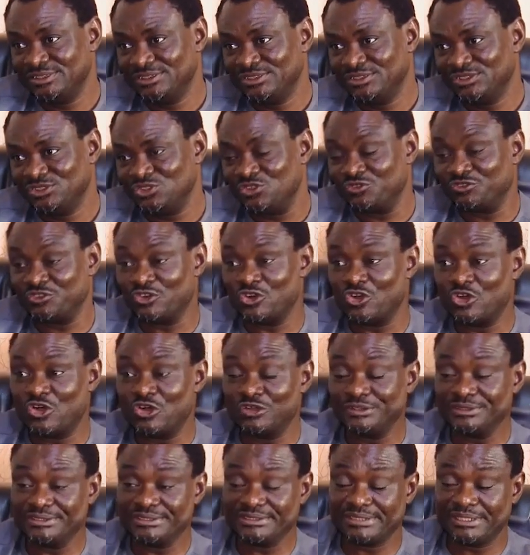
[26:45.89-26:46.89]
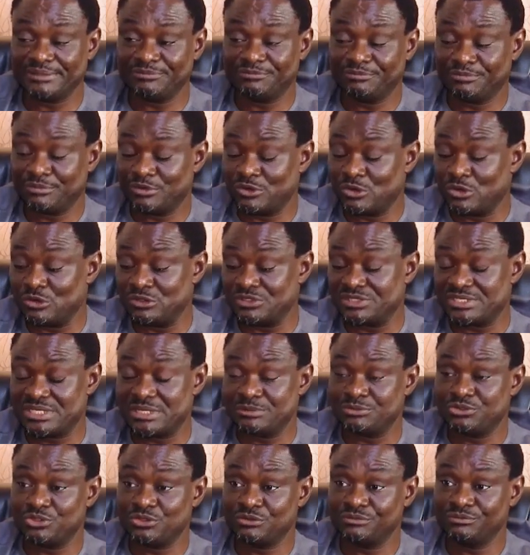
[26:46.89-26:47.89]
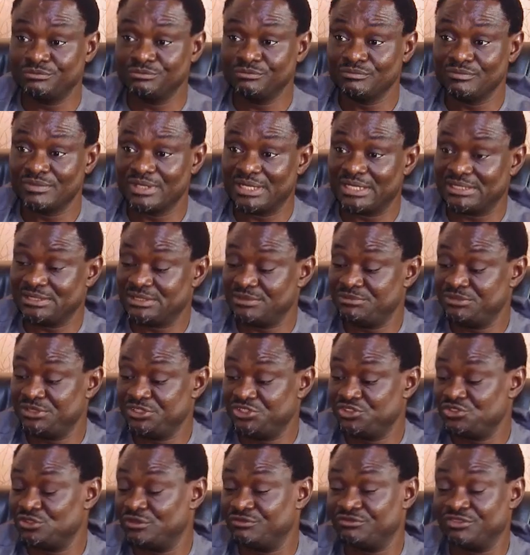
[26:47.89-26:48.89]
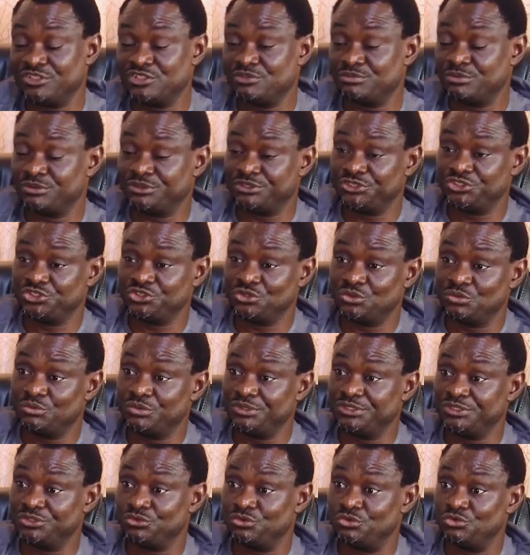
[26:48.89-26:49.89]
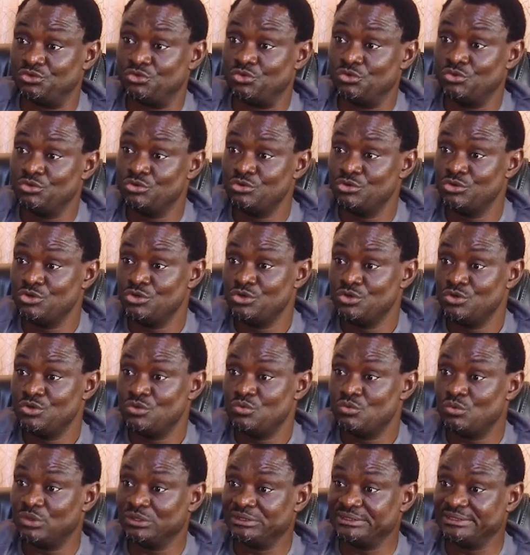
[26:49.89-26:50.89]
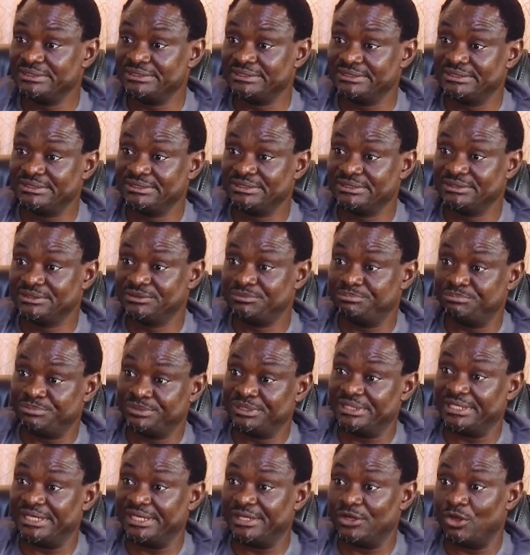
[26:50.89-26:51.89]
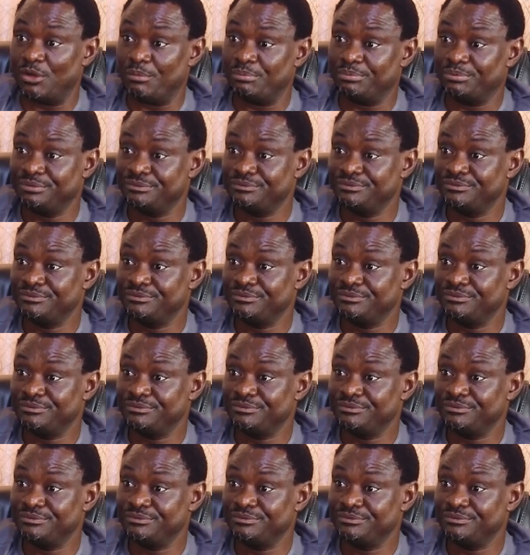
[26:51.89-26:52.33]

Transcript: So from conception, as a Ministry of Transportation, we need to know what is this bringing up.